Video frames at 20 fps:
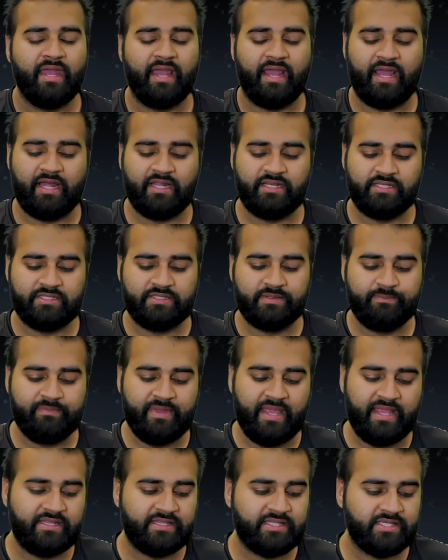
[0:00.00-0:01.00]
And the
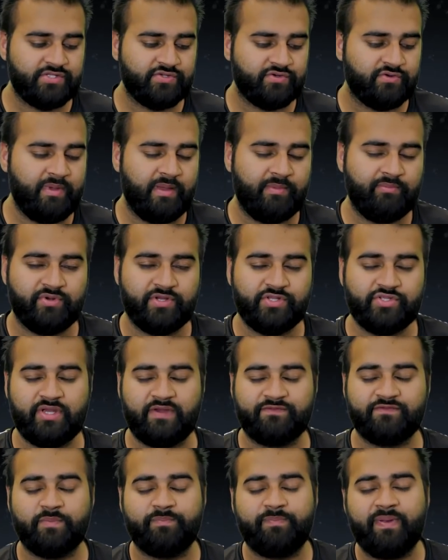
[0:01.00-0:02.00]
main thing to remember is you
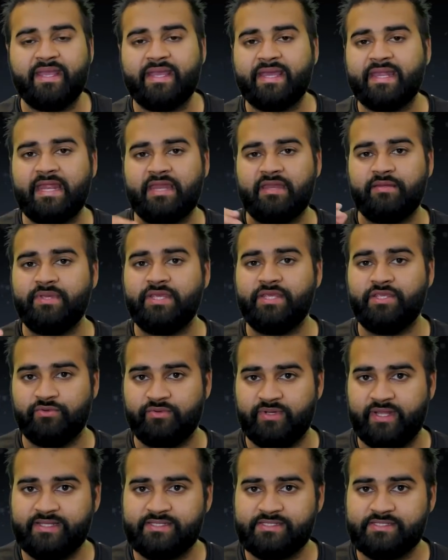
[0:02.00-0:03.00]
have to pick an enemy
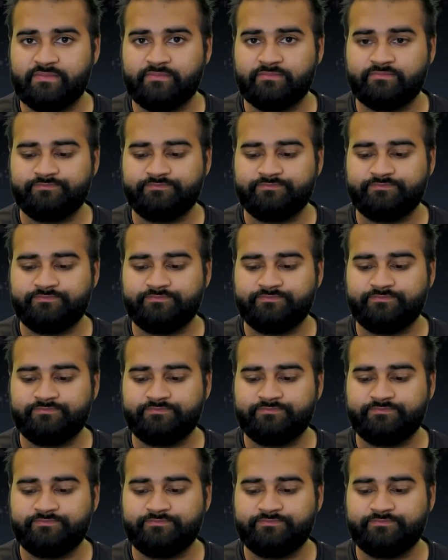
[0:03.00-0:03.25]
unit,